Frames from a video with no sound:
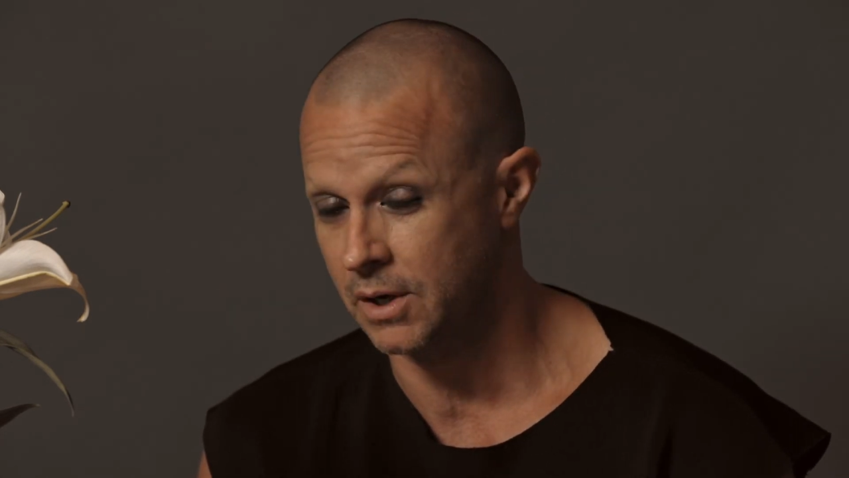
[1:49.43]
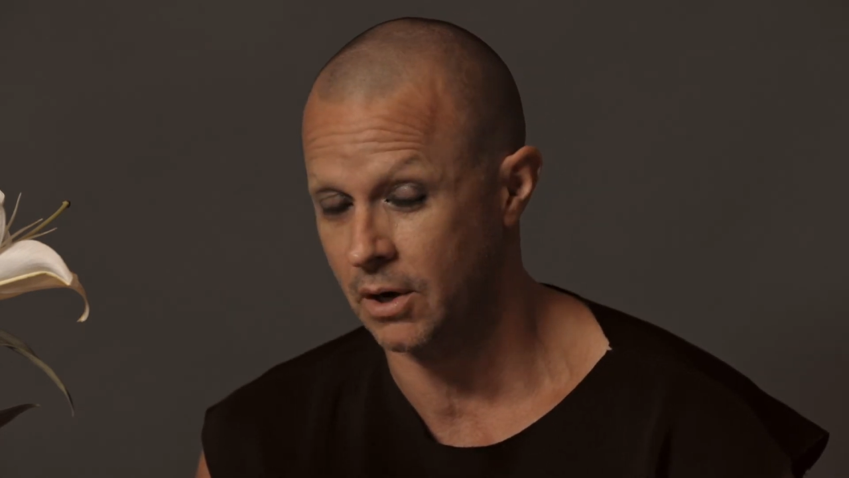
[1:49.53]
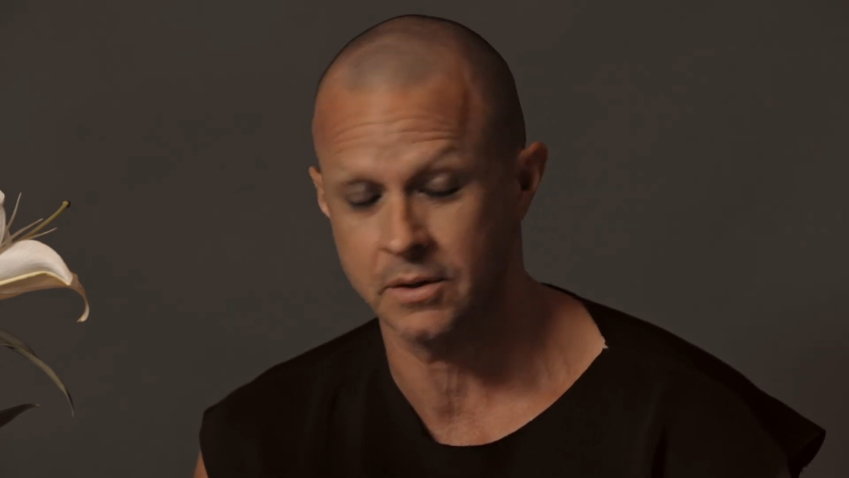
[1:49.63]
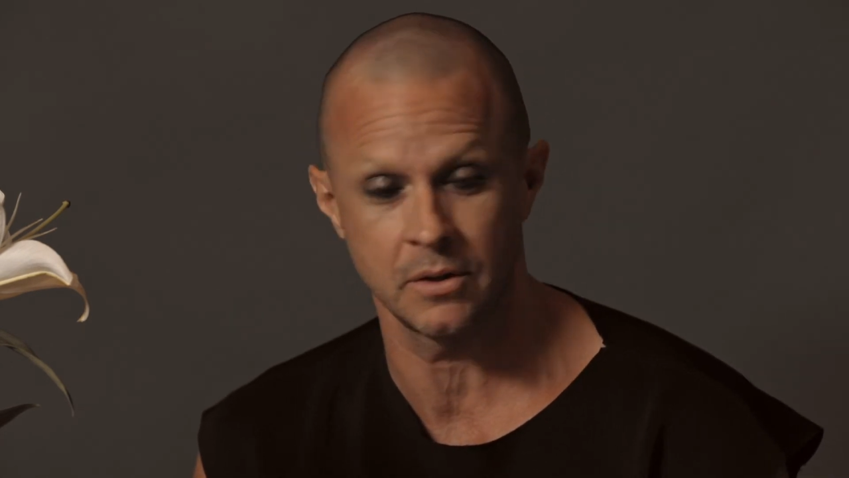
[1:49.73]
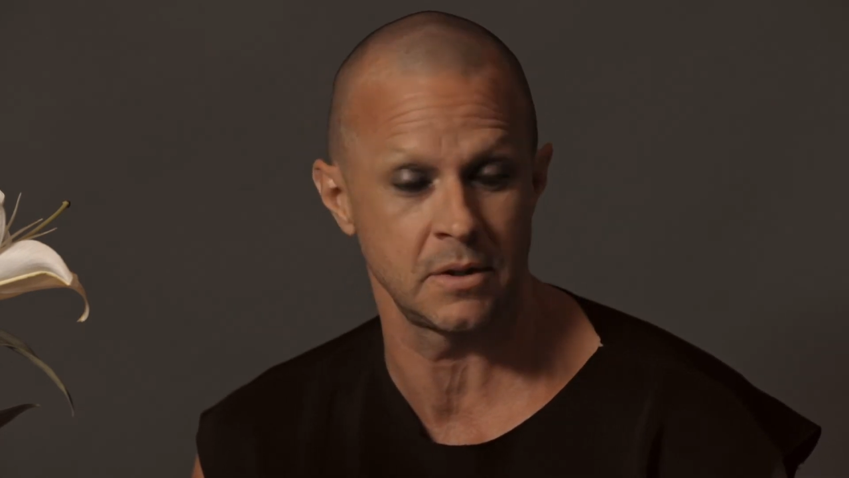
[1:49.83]
It
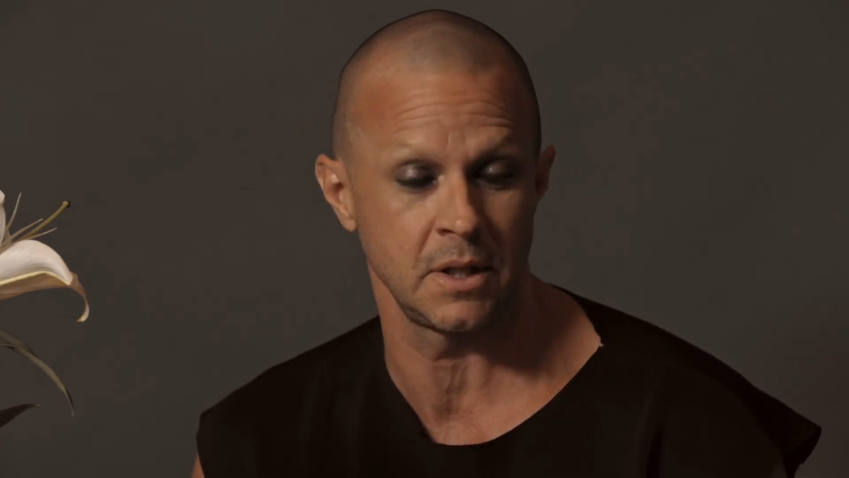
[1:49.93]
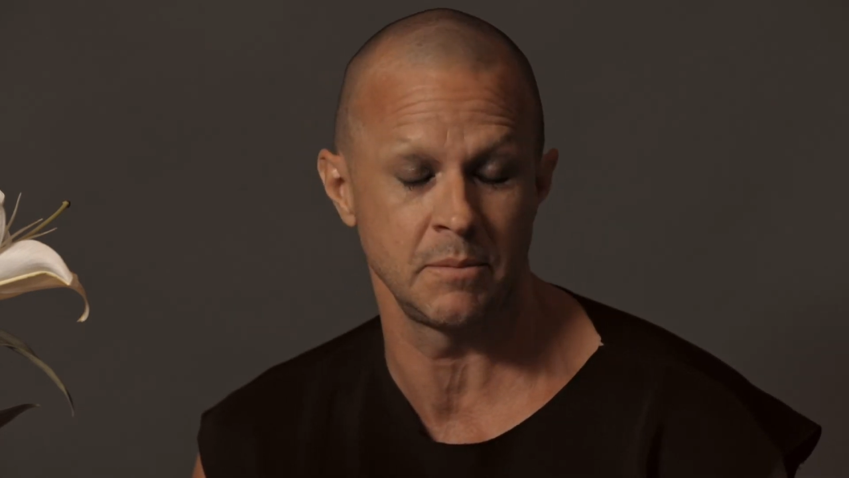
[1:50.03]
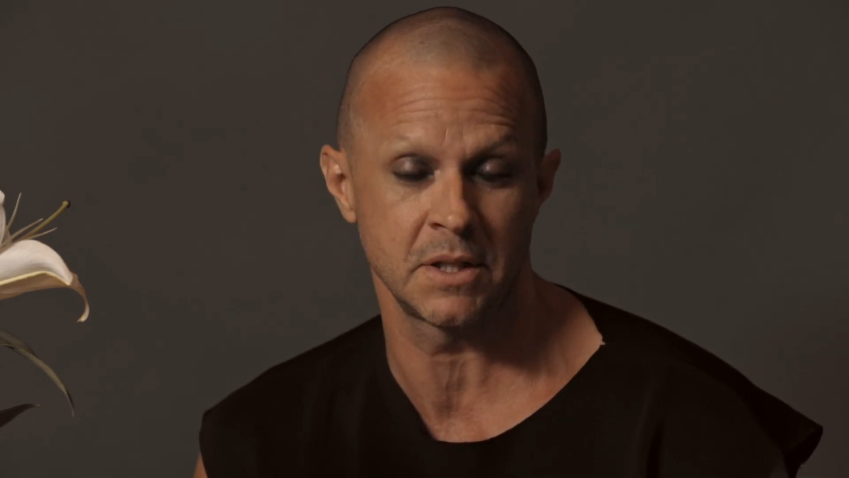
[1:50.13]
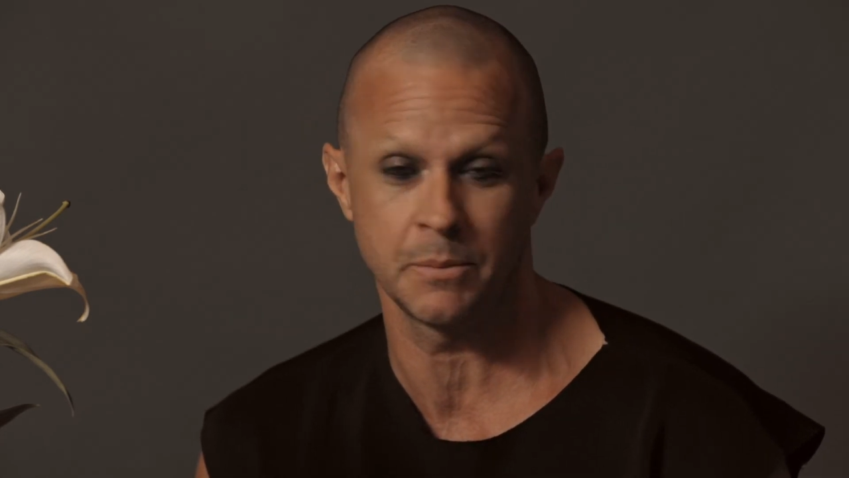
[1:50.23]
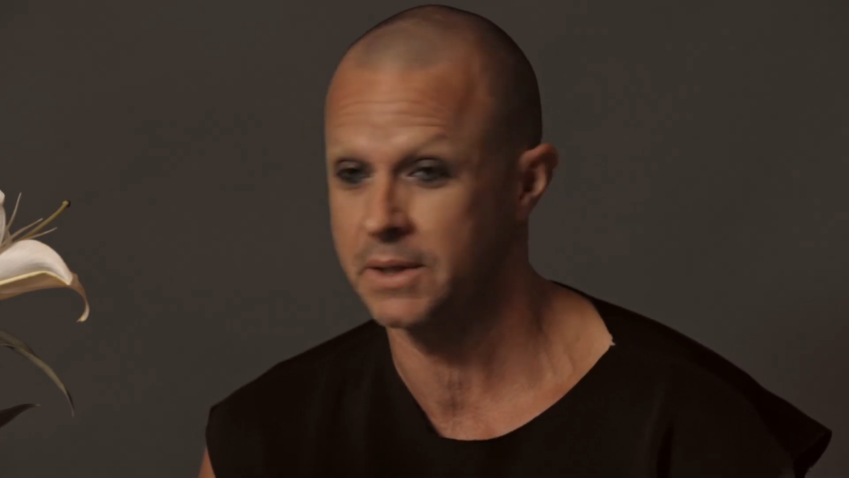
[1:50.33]
also
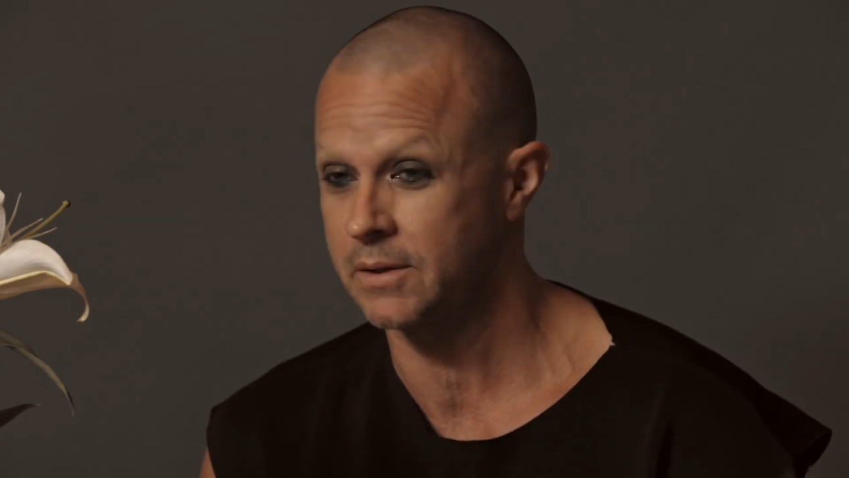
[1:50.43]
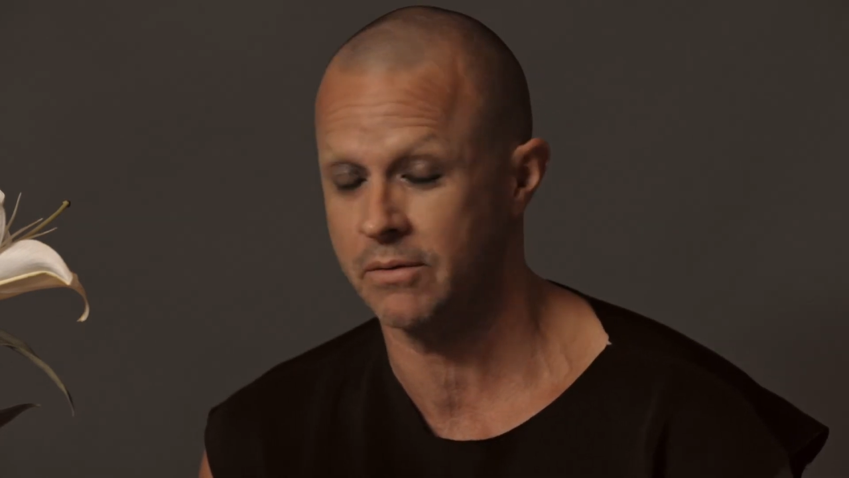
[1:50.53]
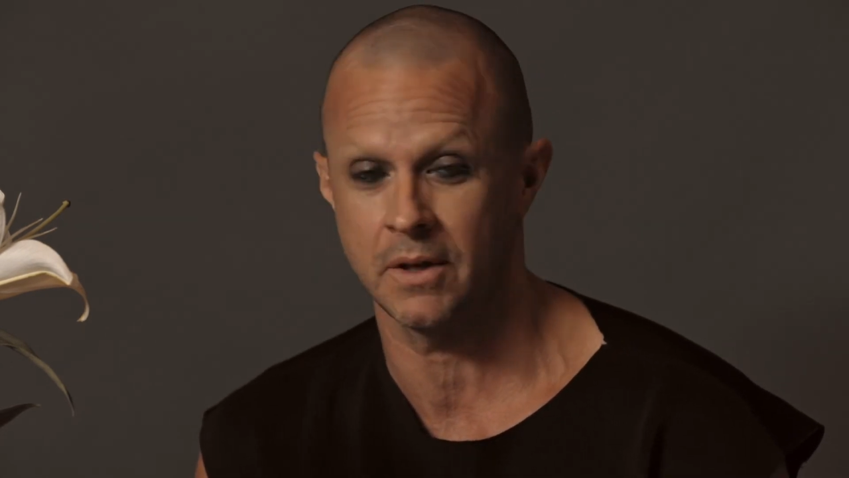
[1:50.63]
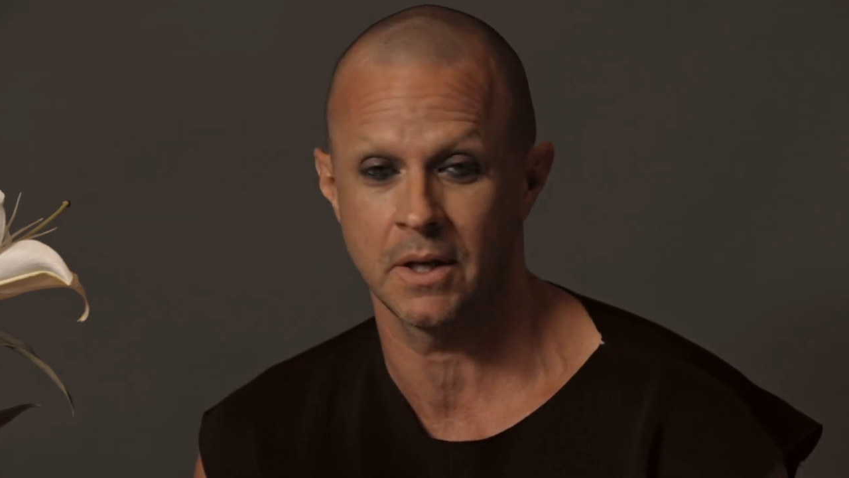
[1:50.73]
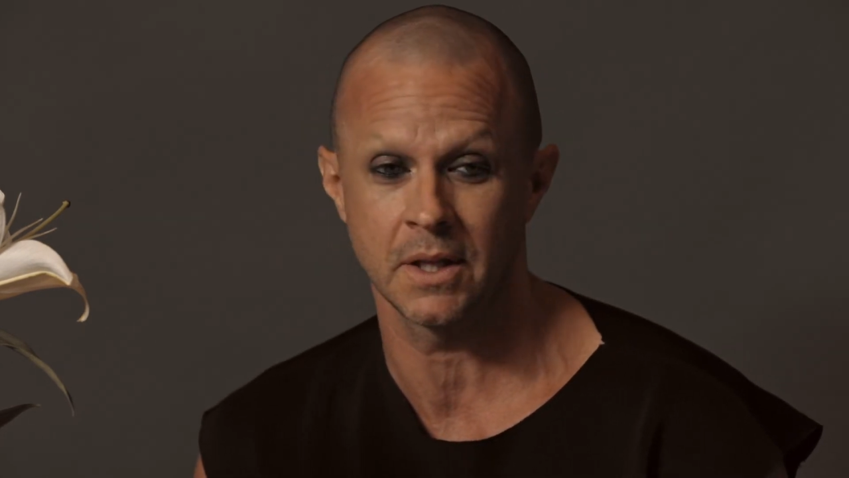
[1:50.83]
seems to be the thing